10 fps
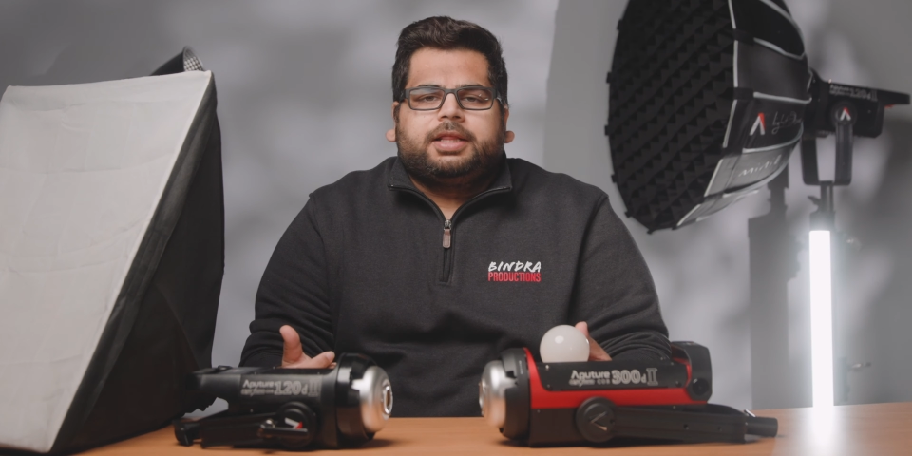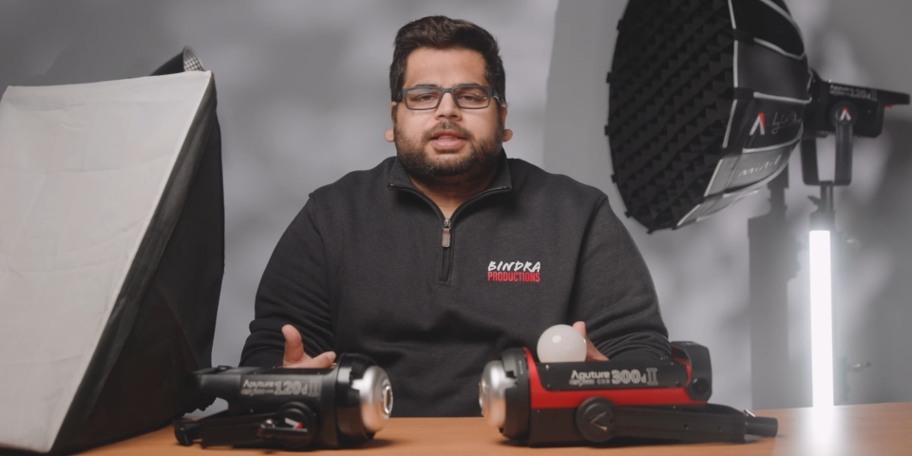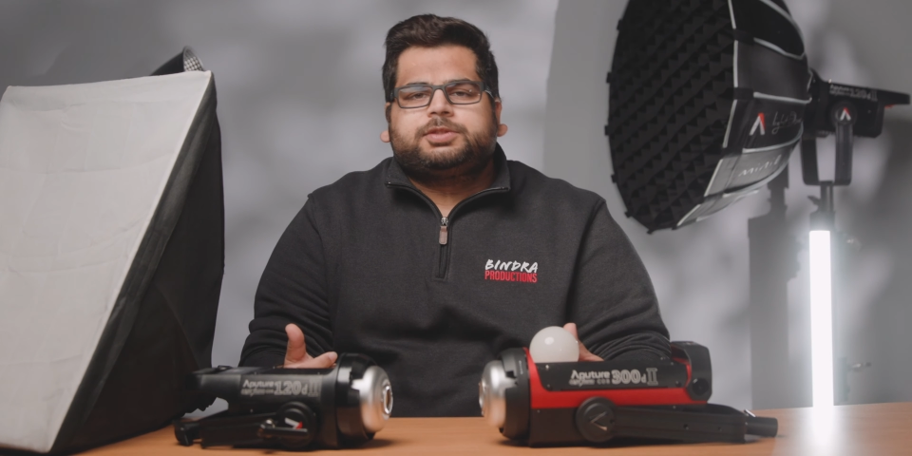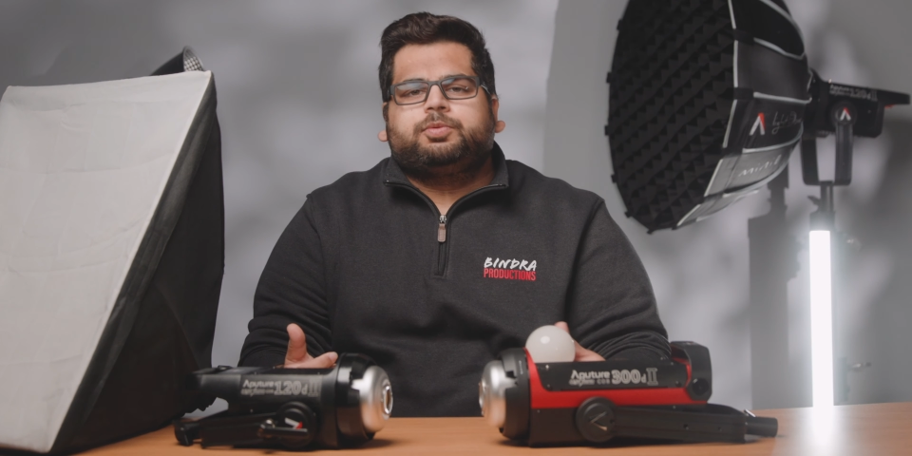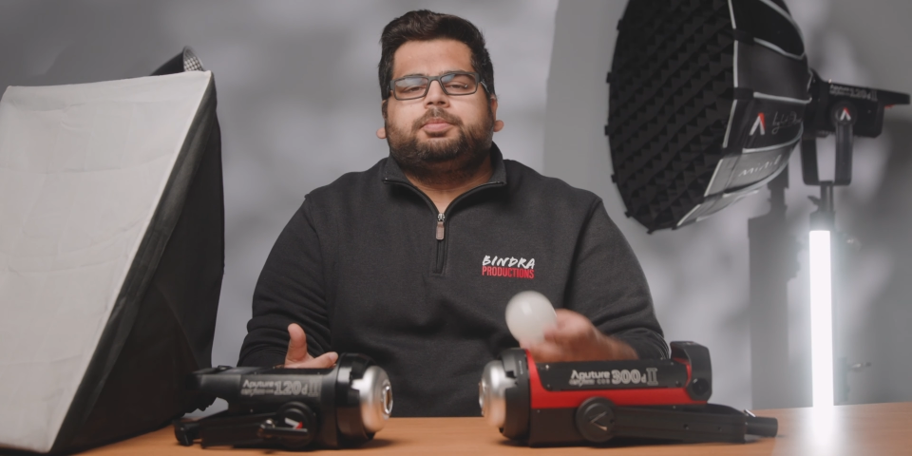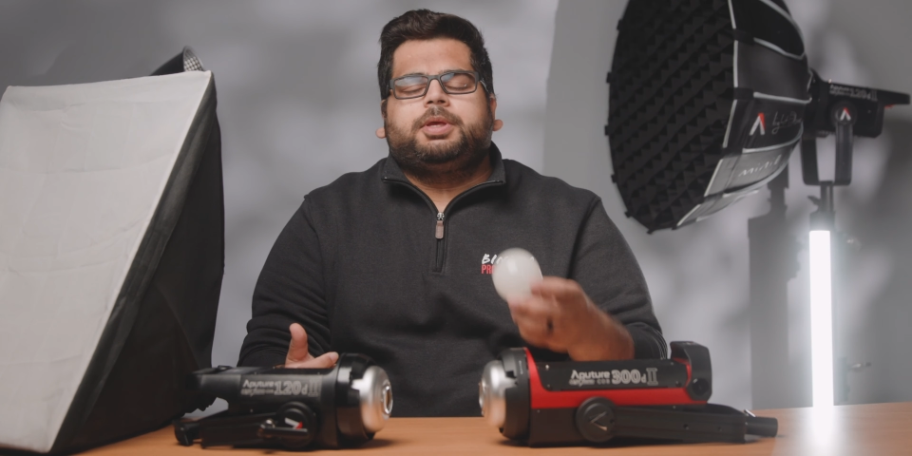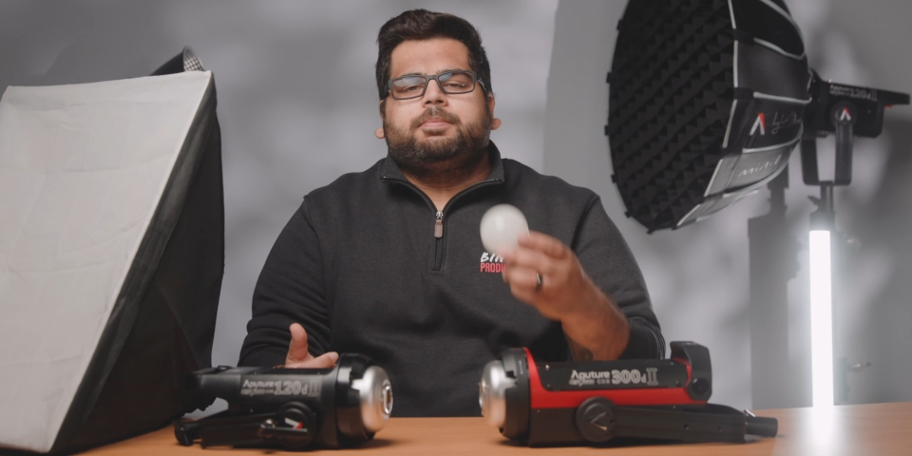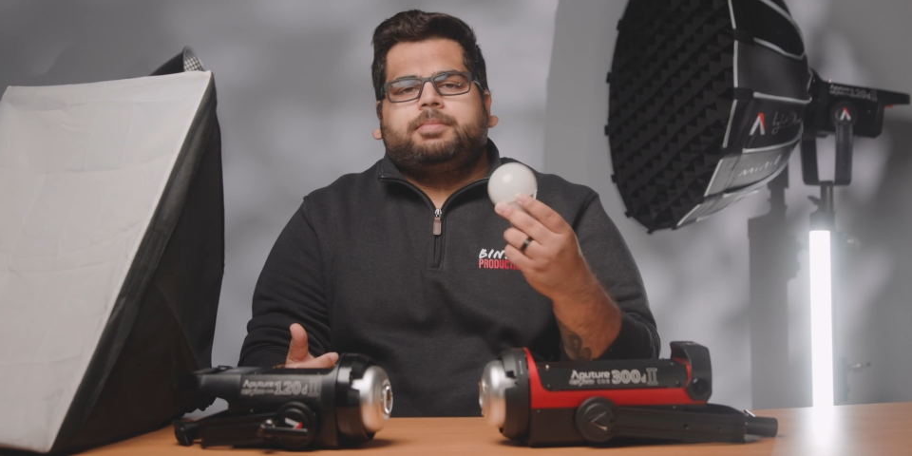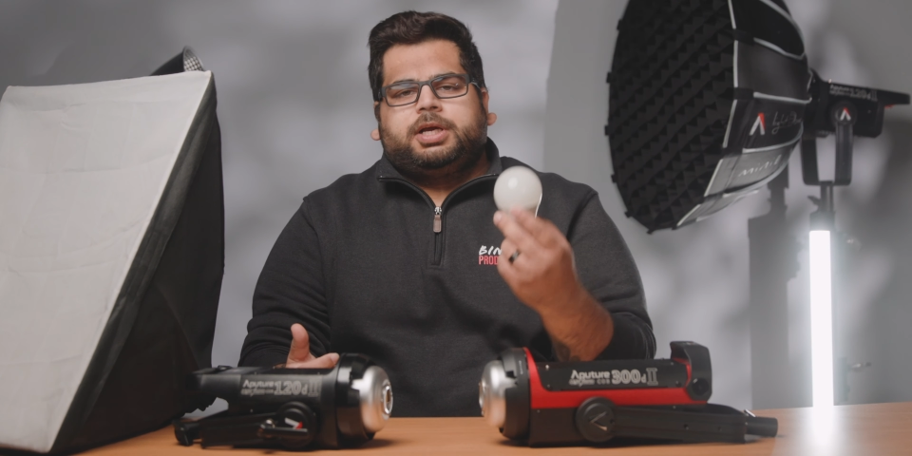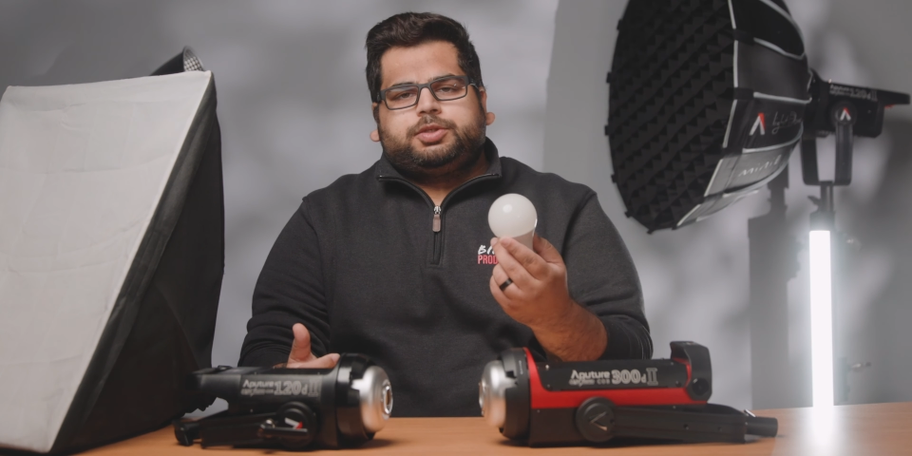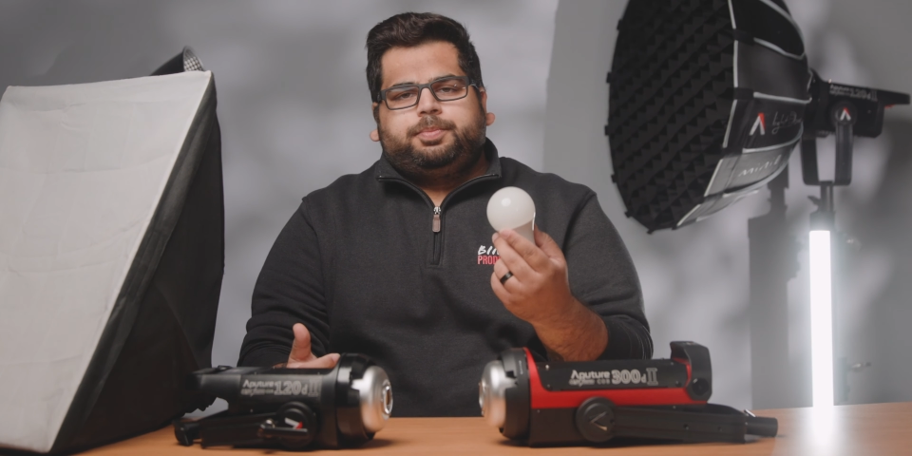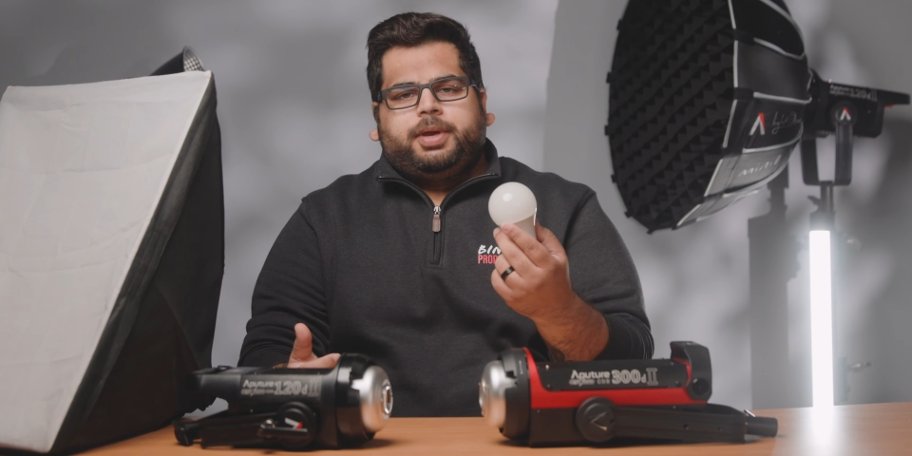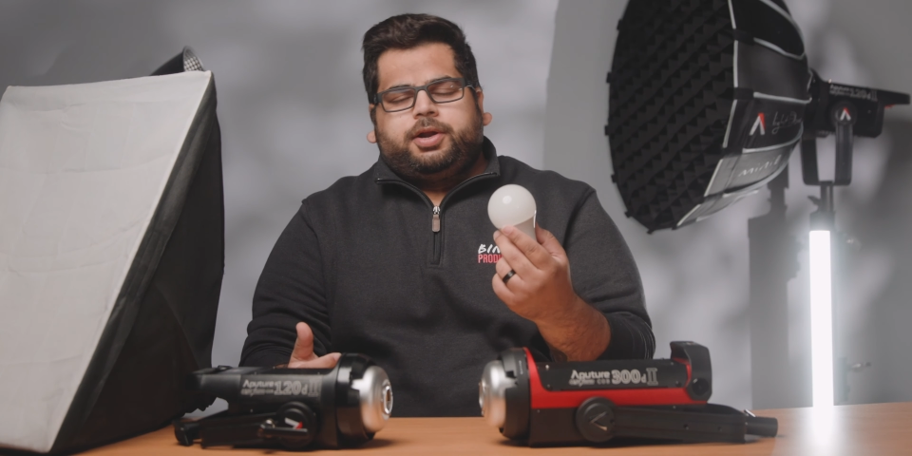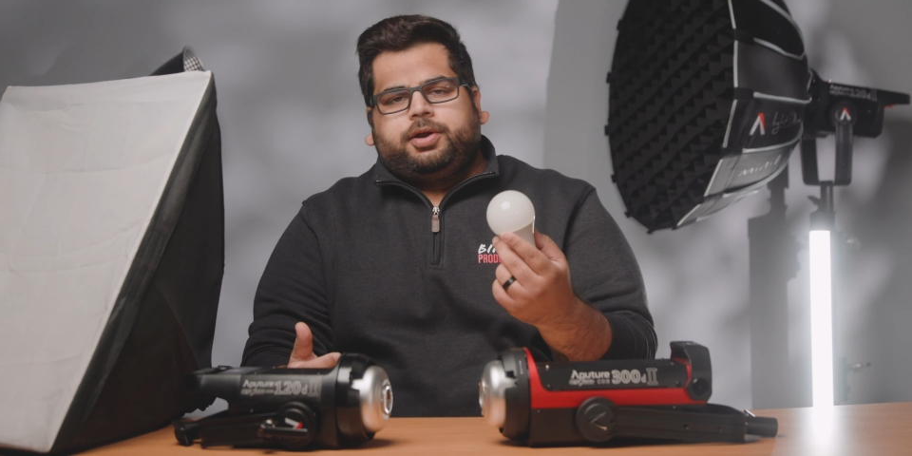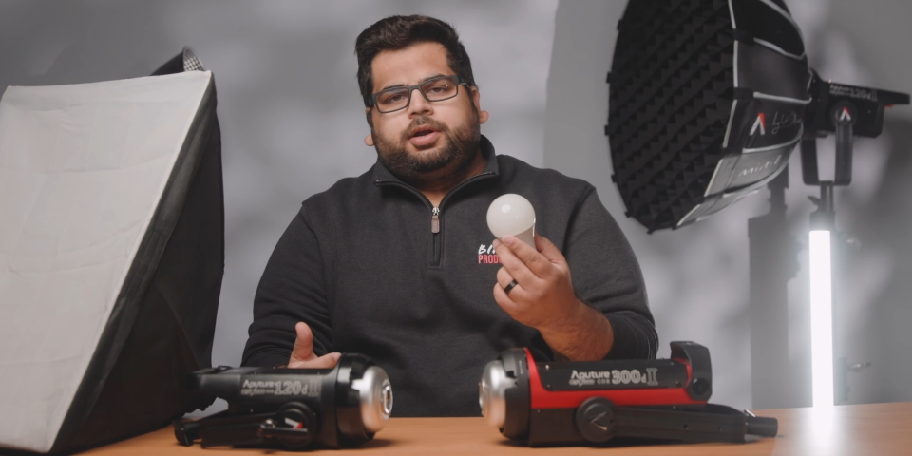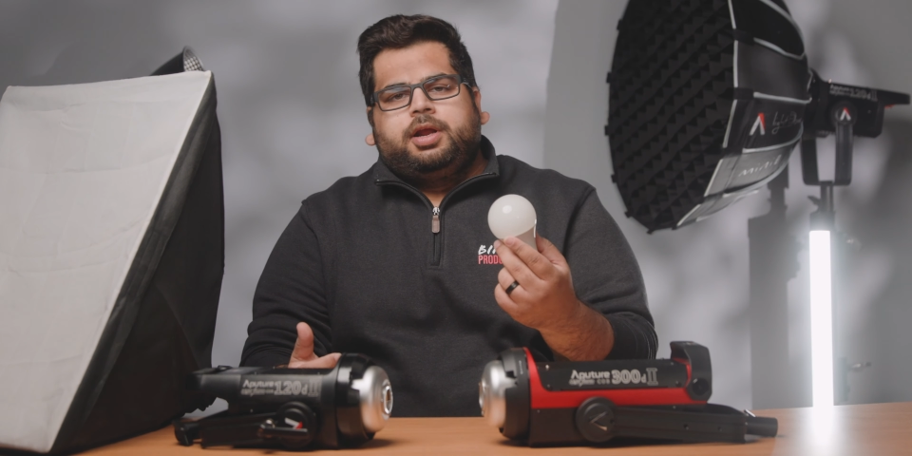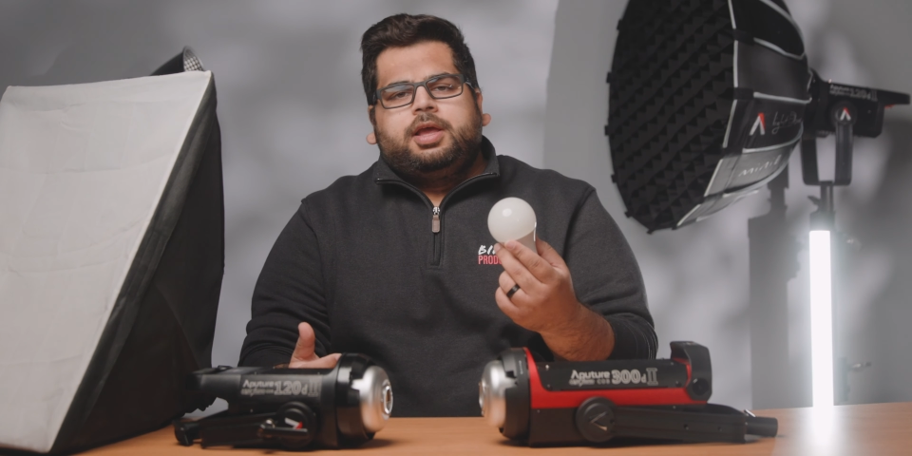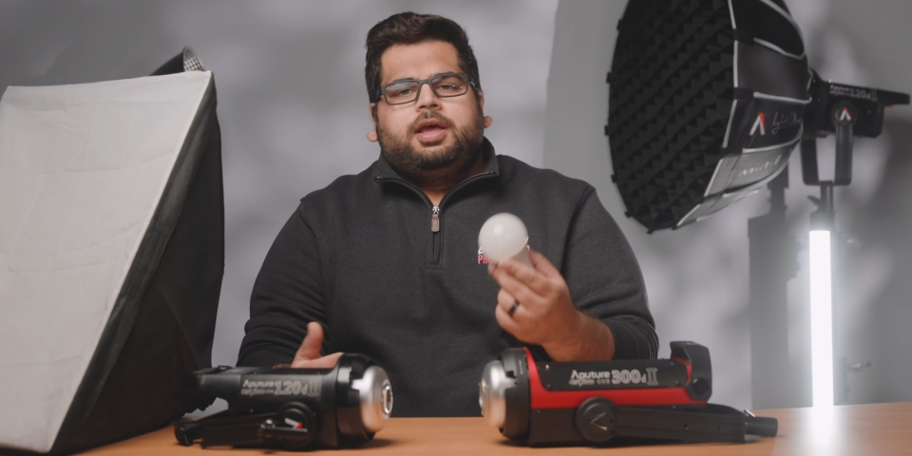And this will be much better